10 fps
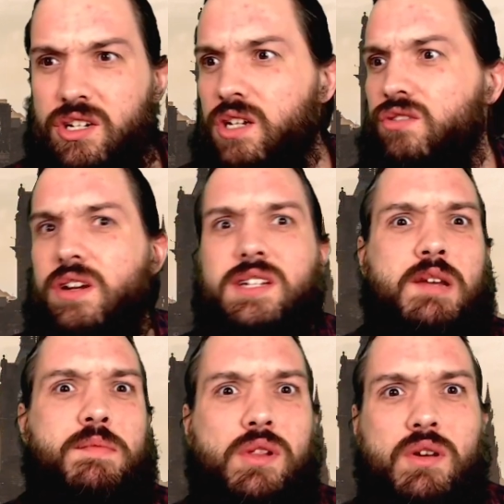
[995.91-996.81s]
Is there a
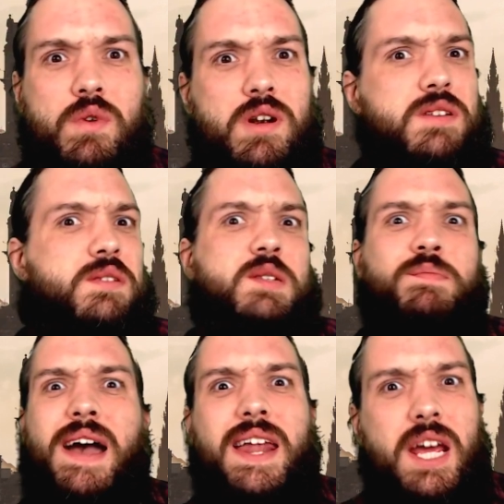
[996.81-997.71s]
similar word in
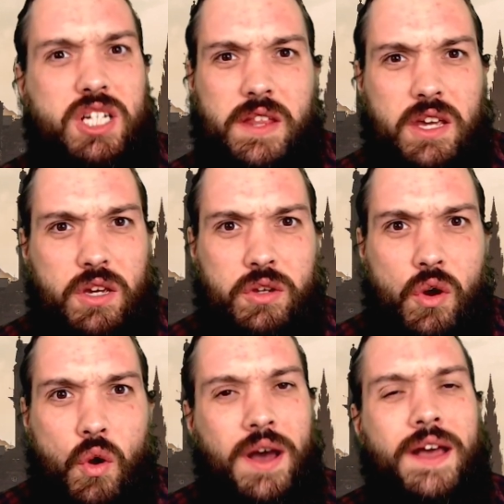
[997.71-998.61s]
Spanish that you
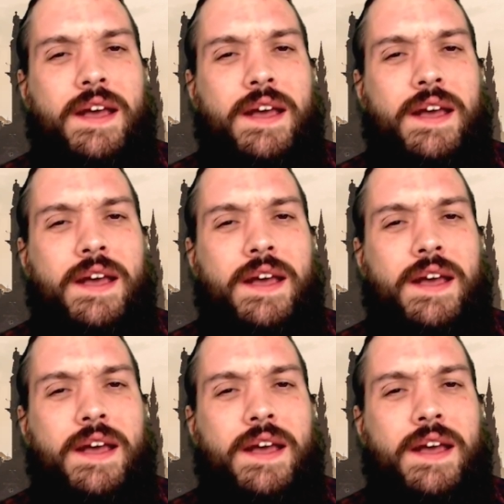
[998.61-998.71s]
know?